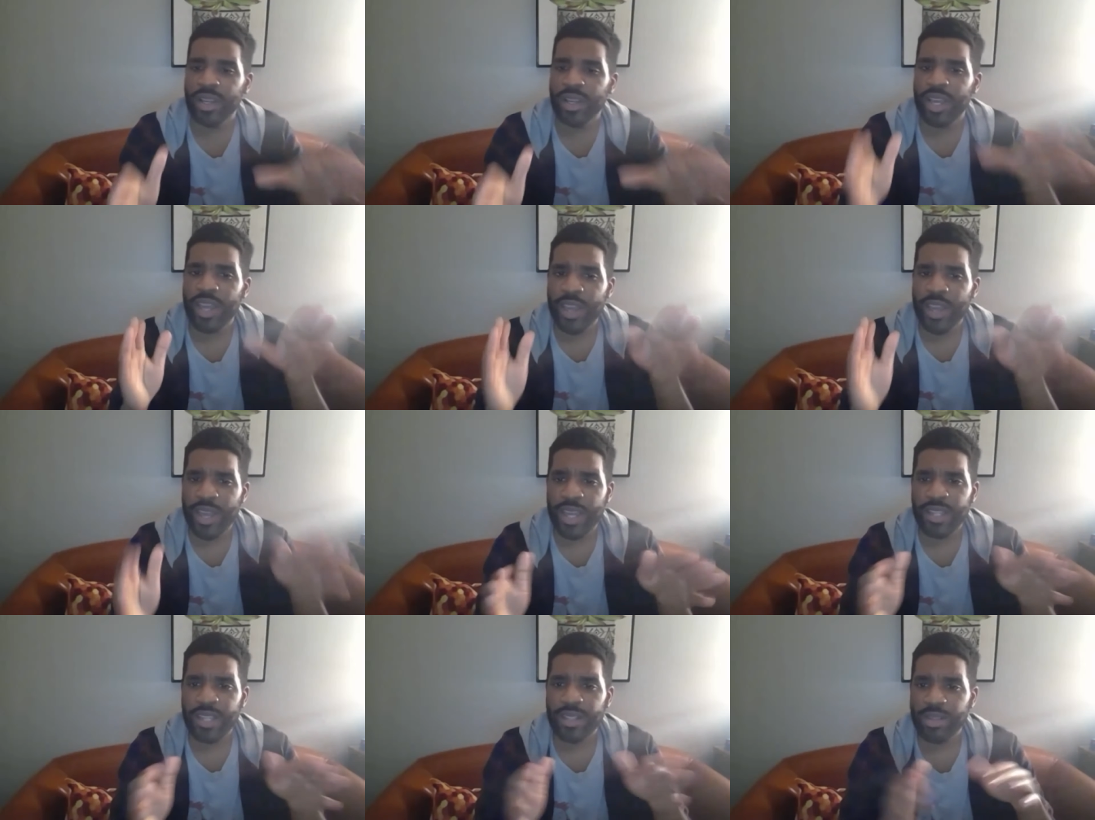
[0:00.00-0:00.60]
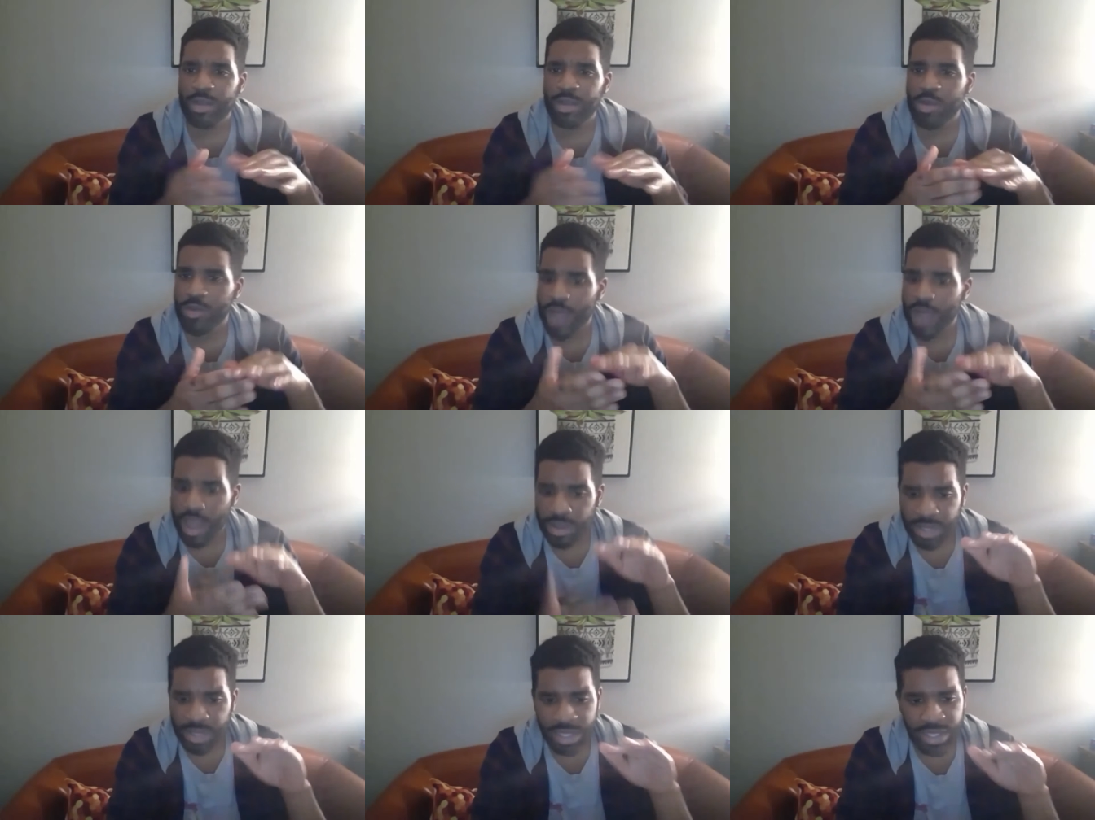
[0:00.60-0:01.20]
And
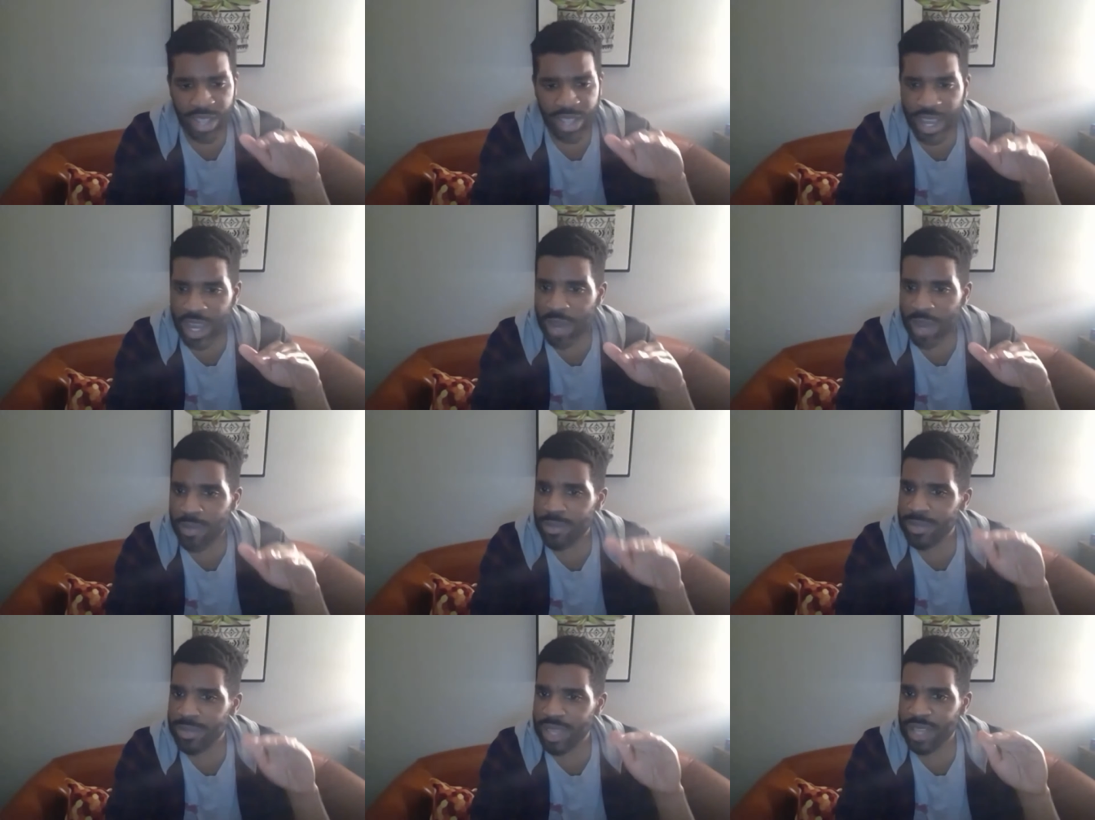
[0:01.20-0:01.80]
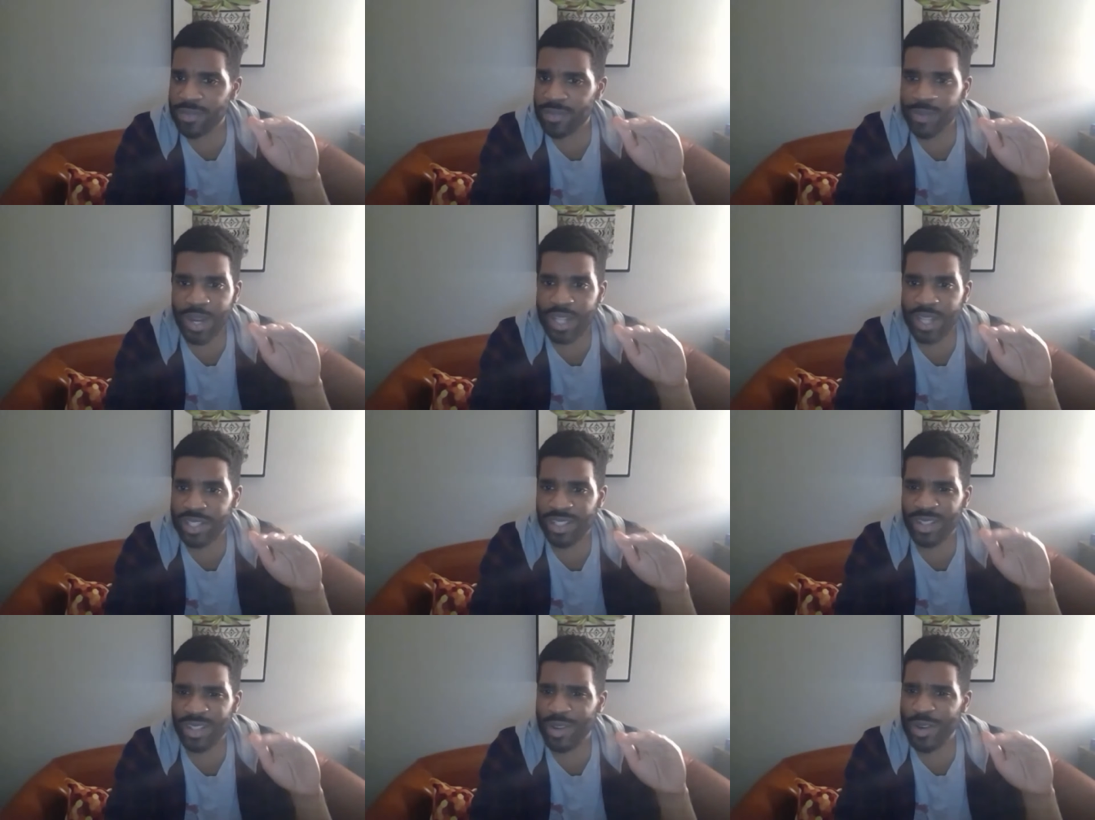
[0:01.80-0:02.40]
throughout this album, that's what I
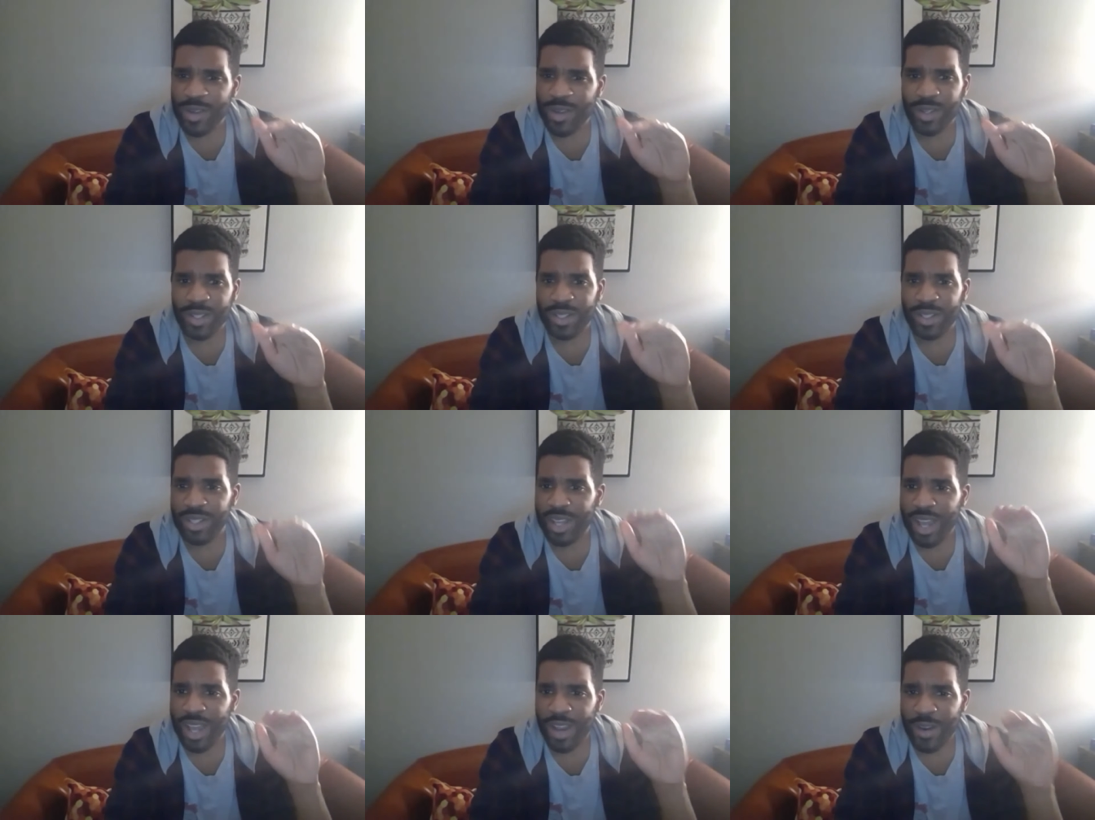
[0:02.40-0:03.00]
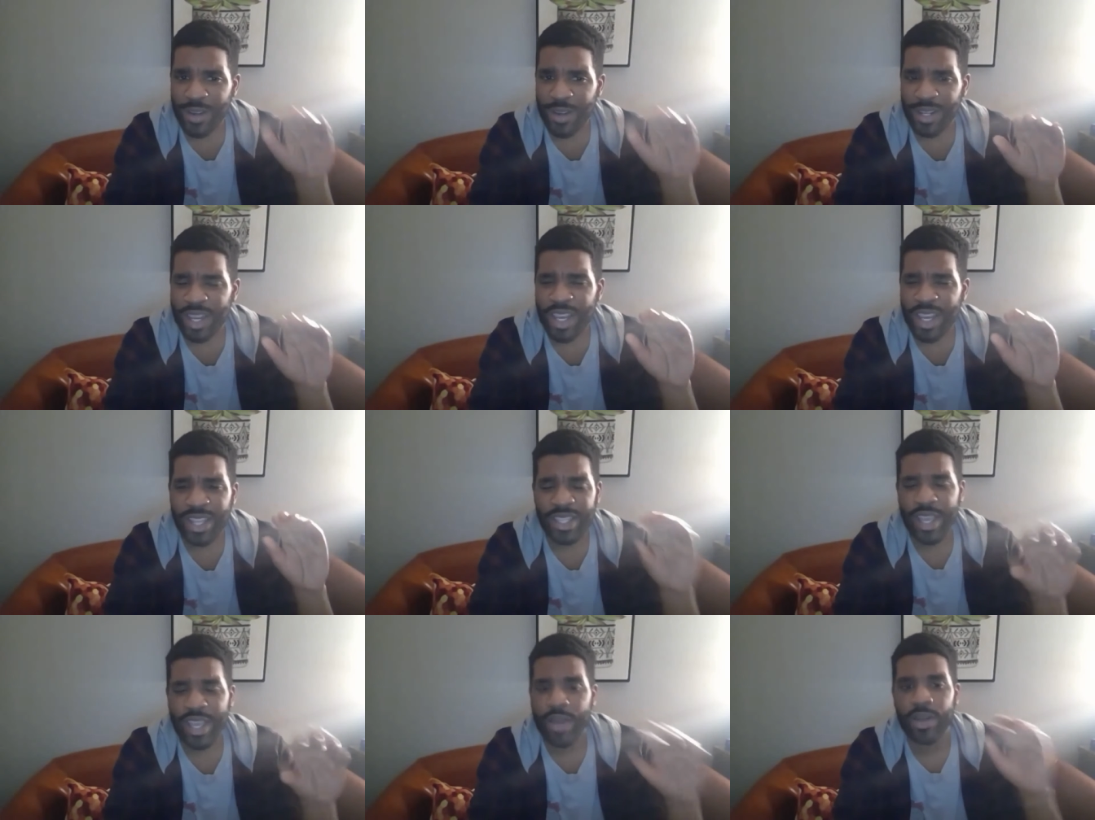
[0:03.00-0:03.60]
just heard. I heard it.
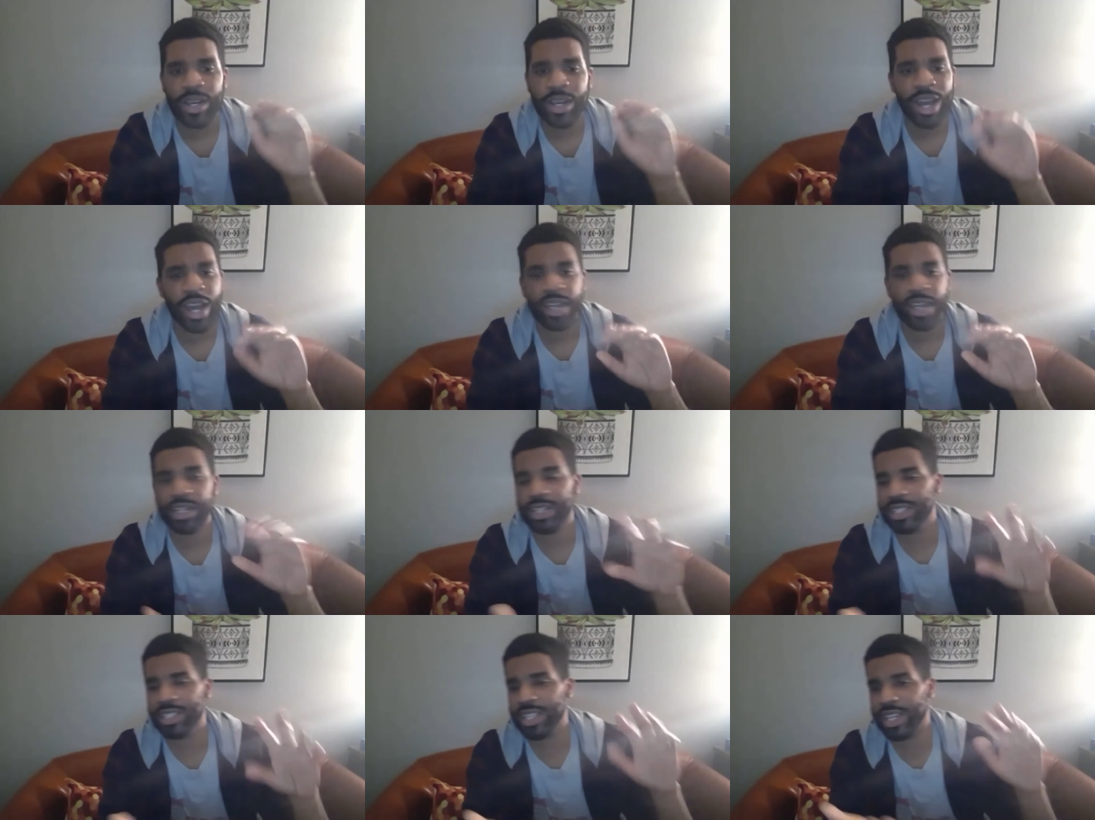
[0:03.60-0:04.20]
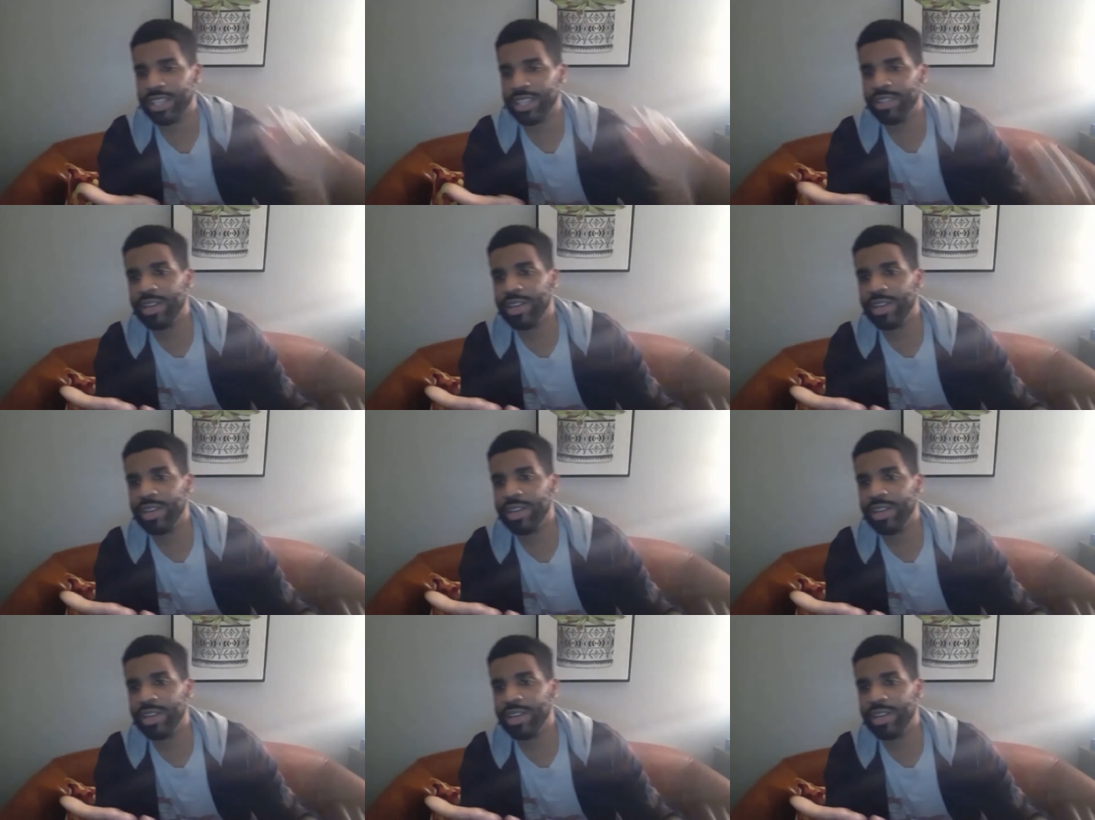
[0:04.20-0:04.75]
Now, I understand you guys.